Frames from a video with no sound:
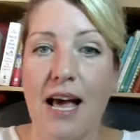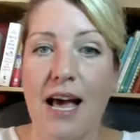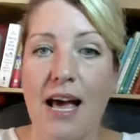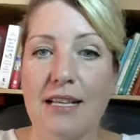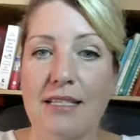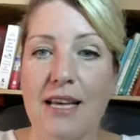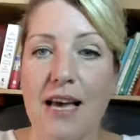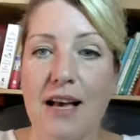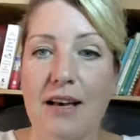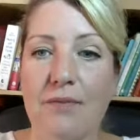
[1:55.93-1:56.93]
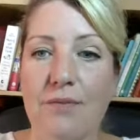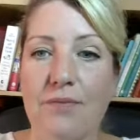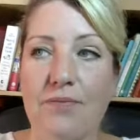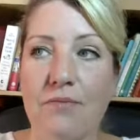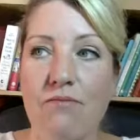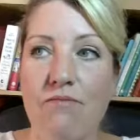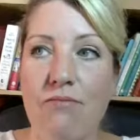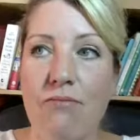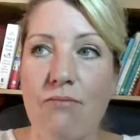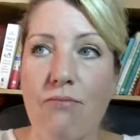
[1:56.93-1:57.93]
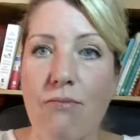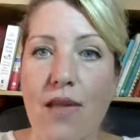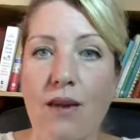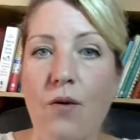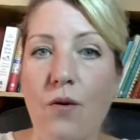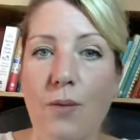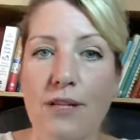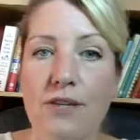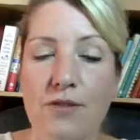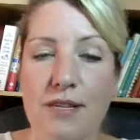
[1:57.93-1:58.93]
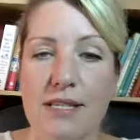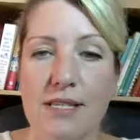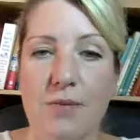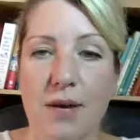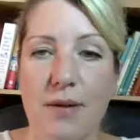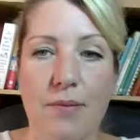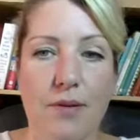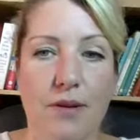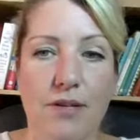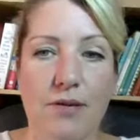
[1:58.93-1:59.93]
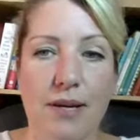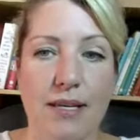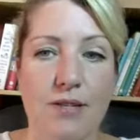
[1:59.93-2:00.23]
and a whole bunch of reasons why people aren't doing it.